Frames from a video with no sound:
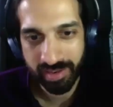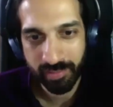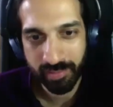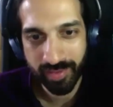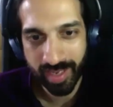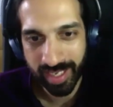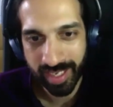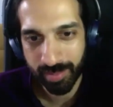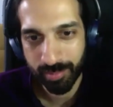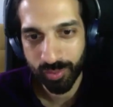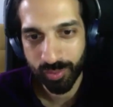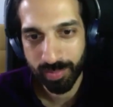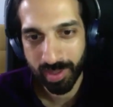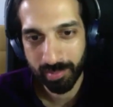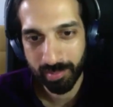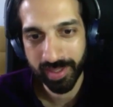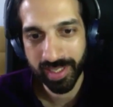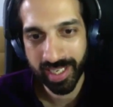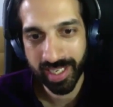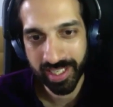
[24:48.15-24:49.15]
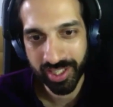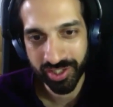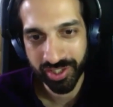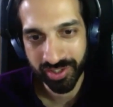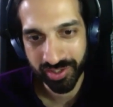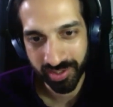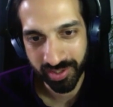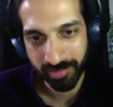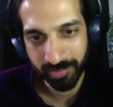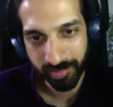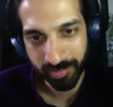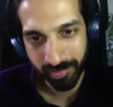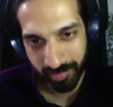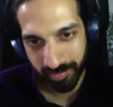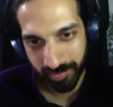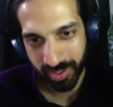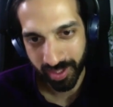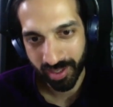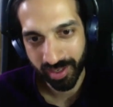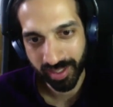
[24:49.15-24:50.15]
very valuable publications that
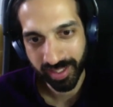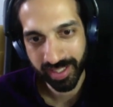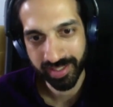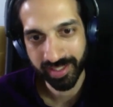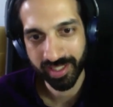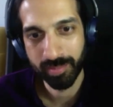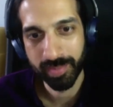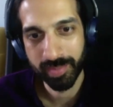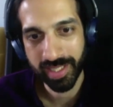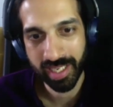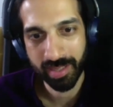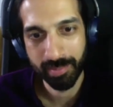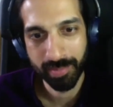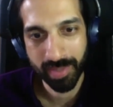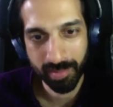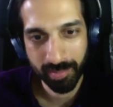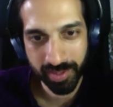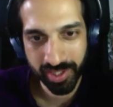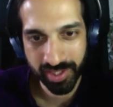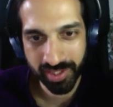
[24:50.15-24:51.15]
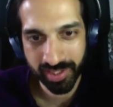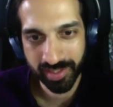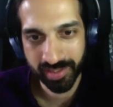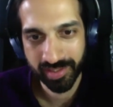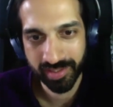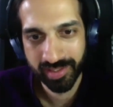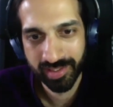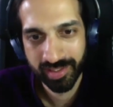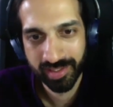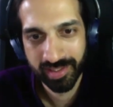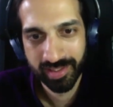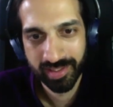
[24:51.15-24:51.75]
that architects could be getting published in?